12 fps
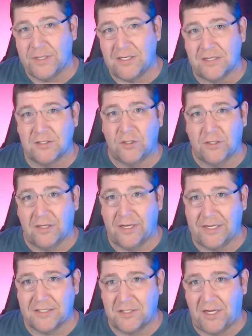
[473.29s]
it does look
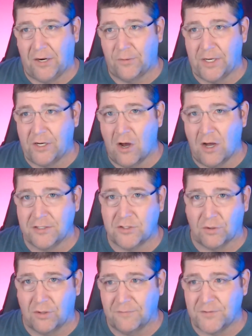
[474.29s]
like it's carrying on
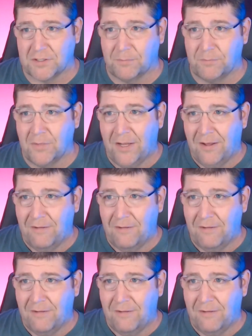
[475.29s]
sort of some